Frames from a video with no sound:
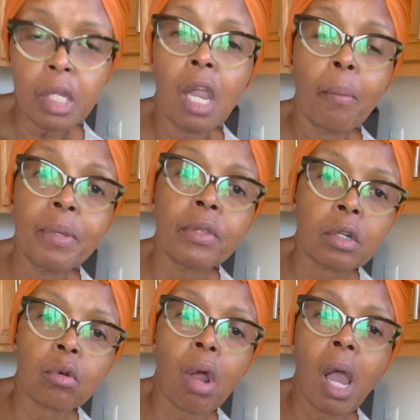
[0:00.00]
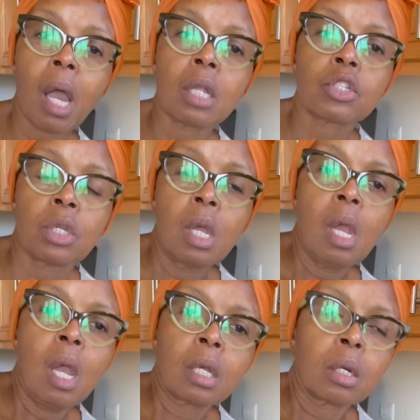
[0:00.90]
I'm in the garage,
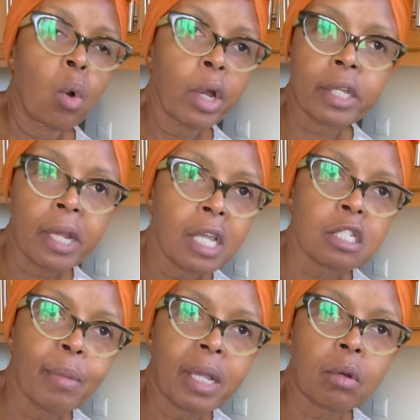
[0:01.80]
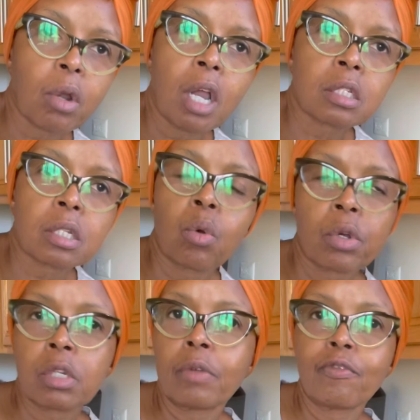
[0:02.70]
organizing my garage. I
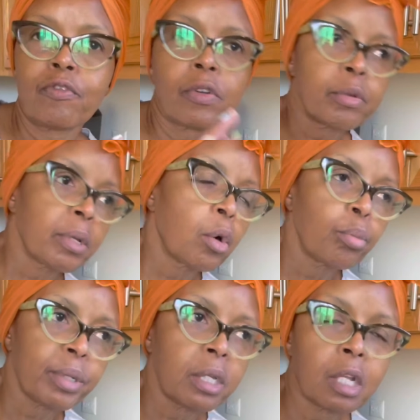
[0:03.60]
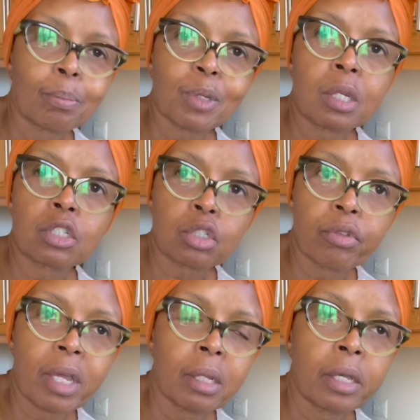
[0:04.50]
ordered a very big old bin. I'm going to show
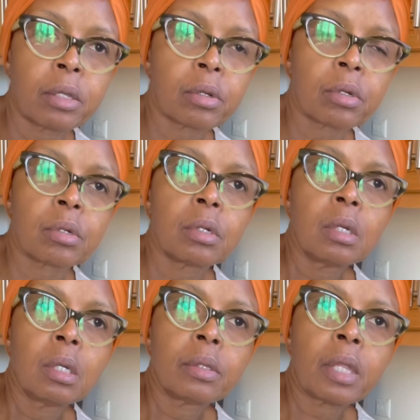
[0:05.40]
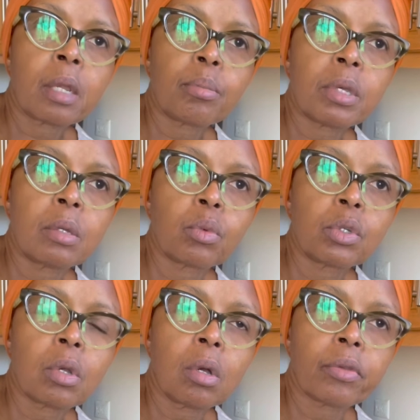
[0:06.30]
that later. Not a bin. What do you
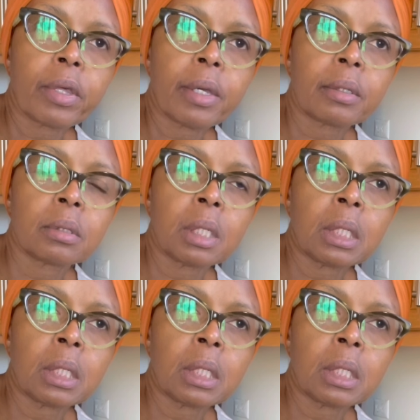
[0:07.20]
call that?